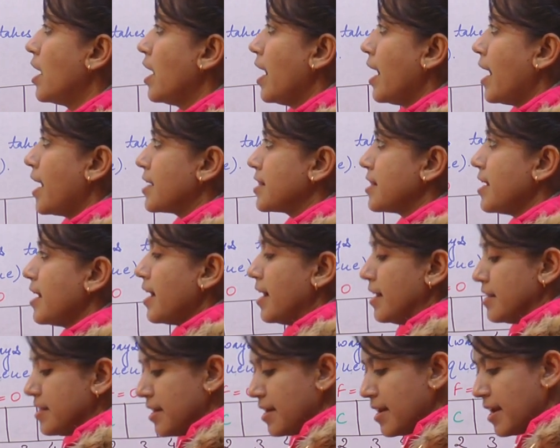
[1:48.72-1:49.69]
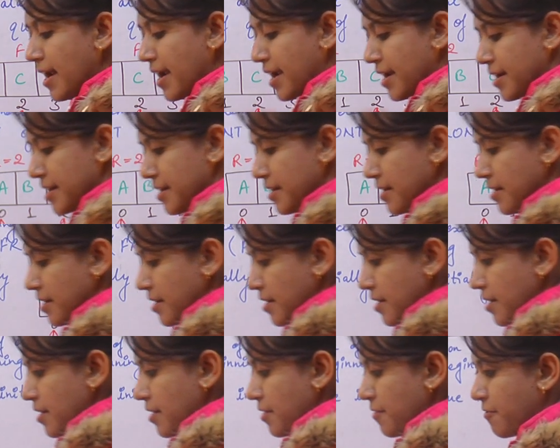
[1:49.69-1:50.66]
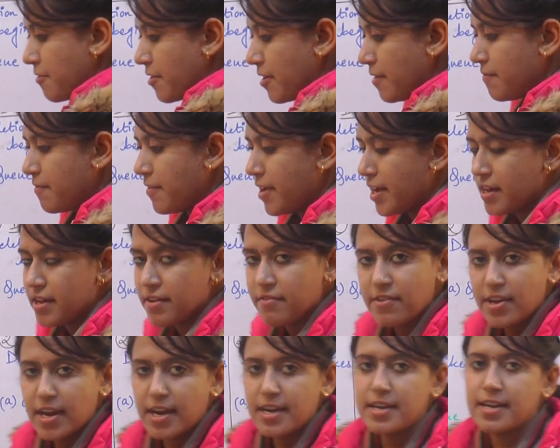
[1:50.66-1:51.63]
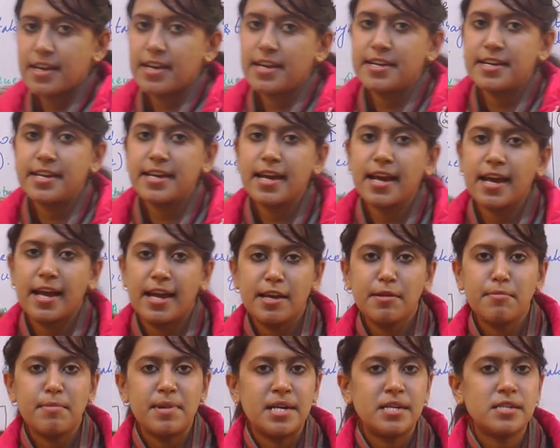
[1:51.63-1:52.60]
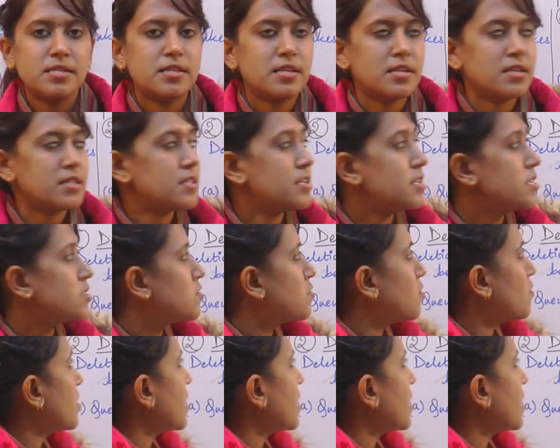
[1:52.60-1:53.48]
and the other end from where we are deleting elements is known